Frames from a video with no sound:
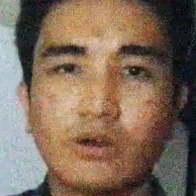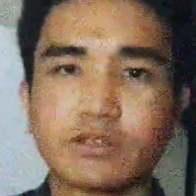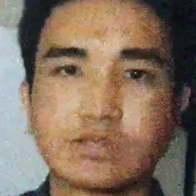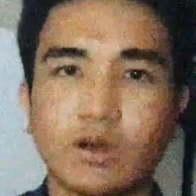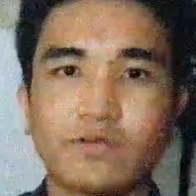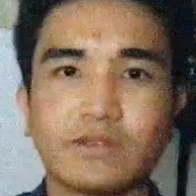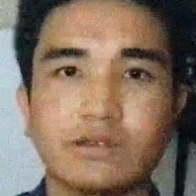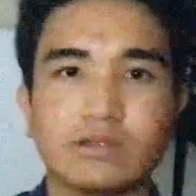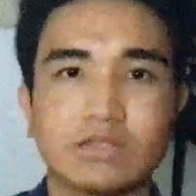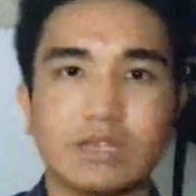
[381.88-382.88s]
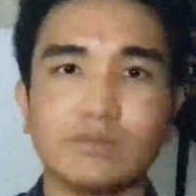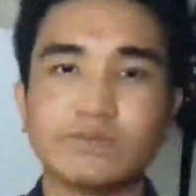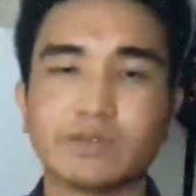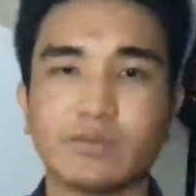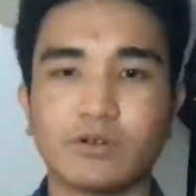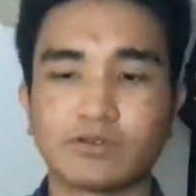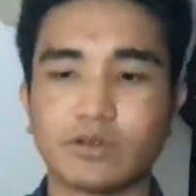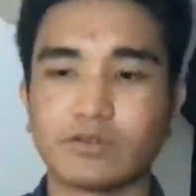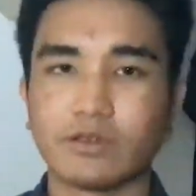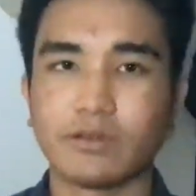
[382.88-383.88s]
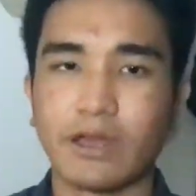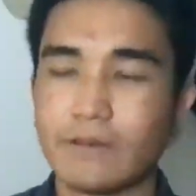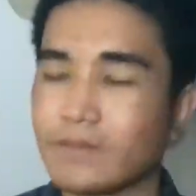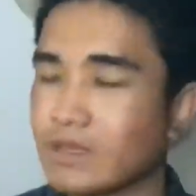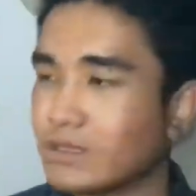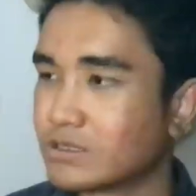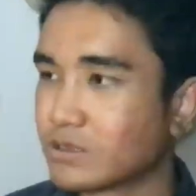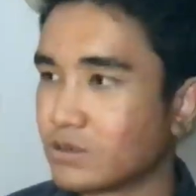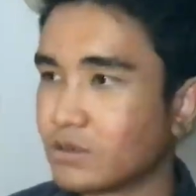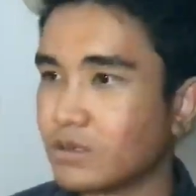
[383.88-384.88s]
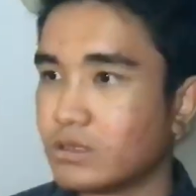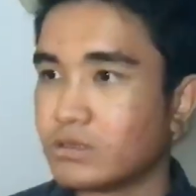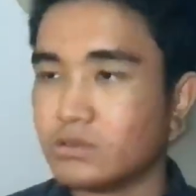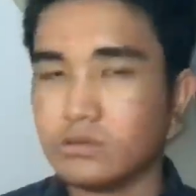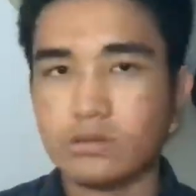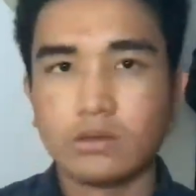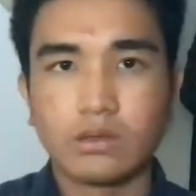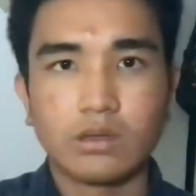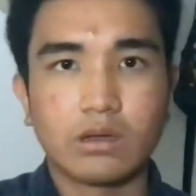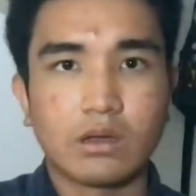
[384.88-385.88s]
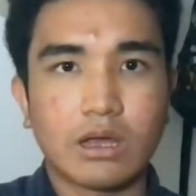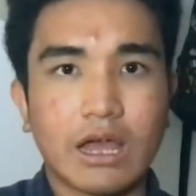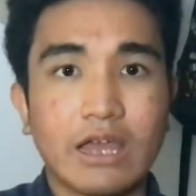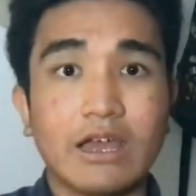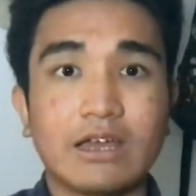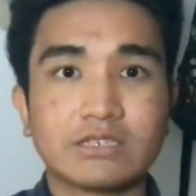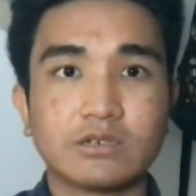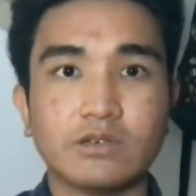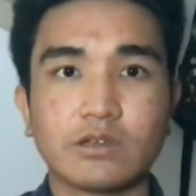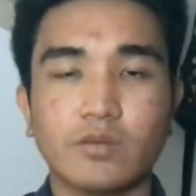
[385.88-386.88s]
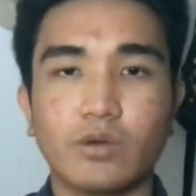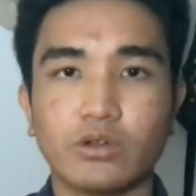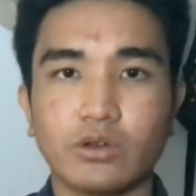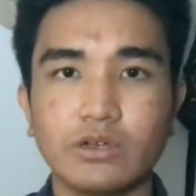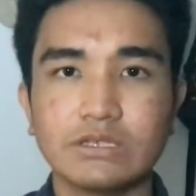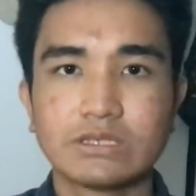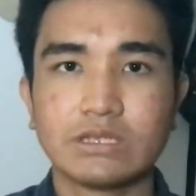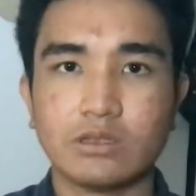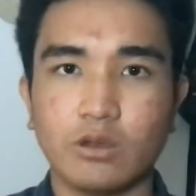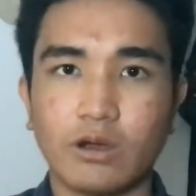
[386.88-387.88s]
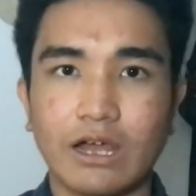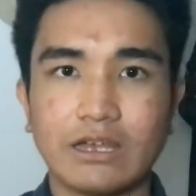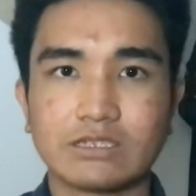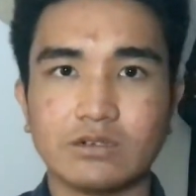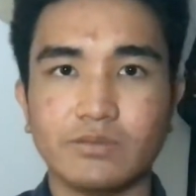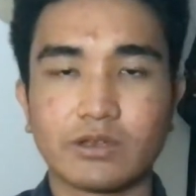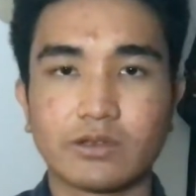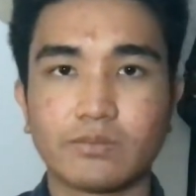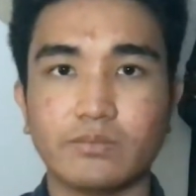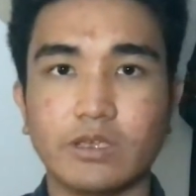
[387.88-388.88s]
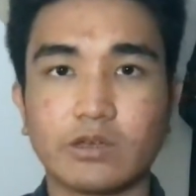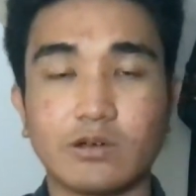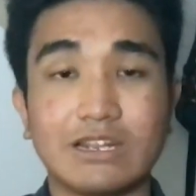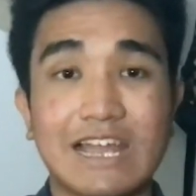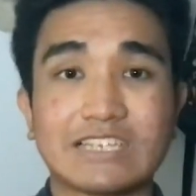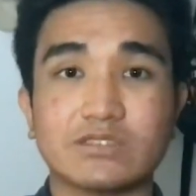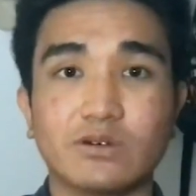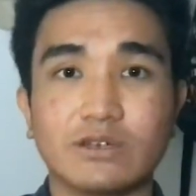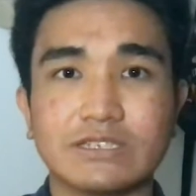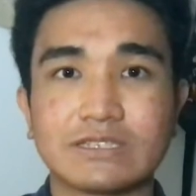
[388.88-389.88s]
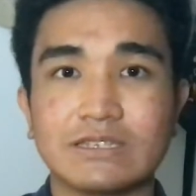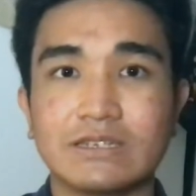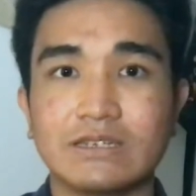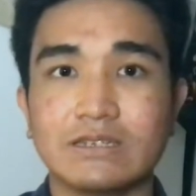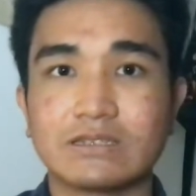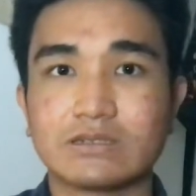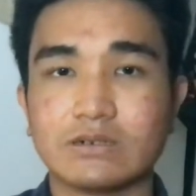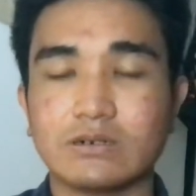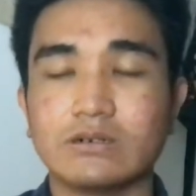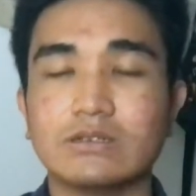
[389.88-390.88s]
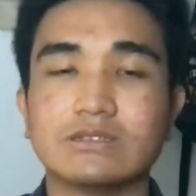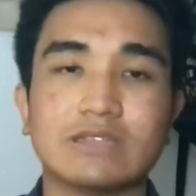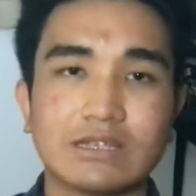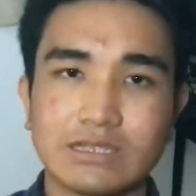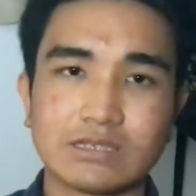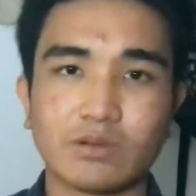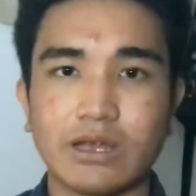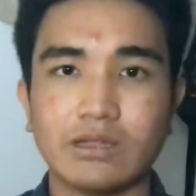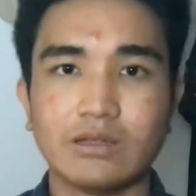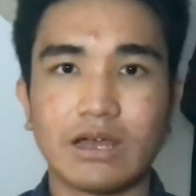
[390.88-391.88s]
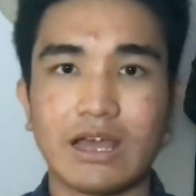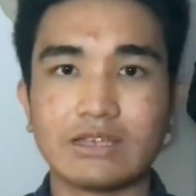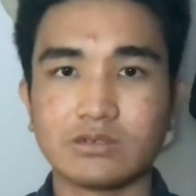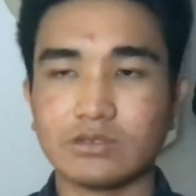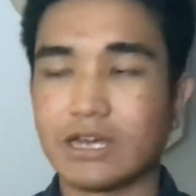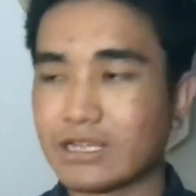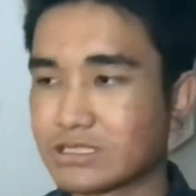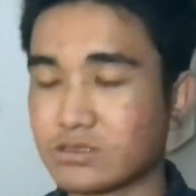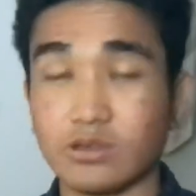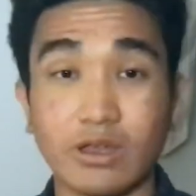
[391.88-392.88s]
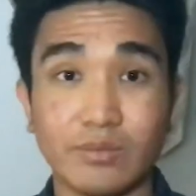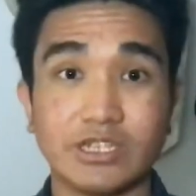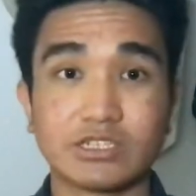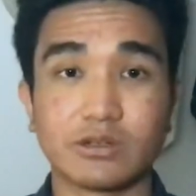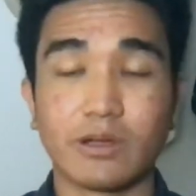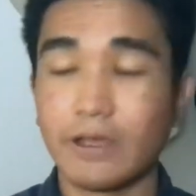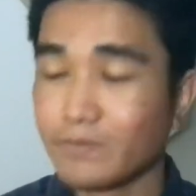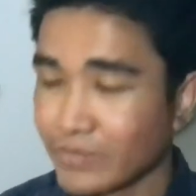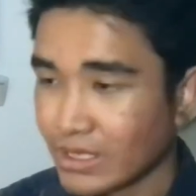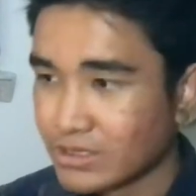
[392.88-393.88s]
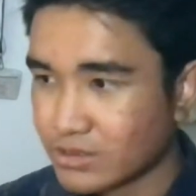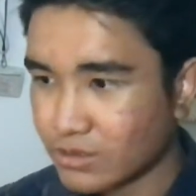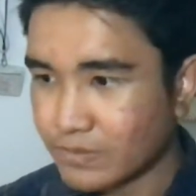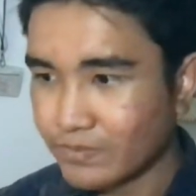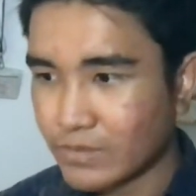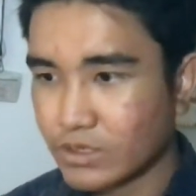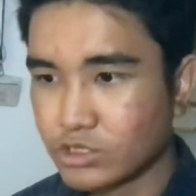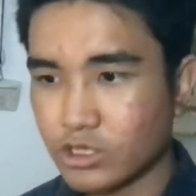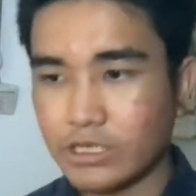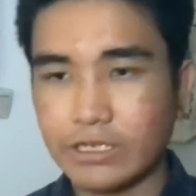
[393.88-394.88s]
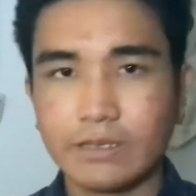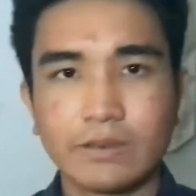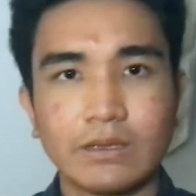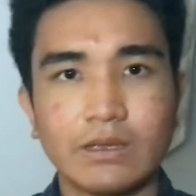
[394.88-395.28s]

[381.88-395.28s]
more softer. The image become more softer, right? So higher ISO equal more noise, lower ISO equal less noise. So that's what ISO does to your image. Alright, so usually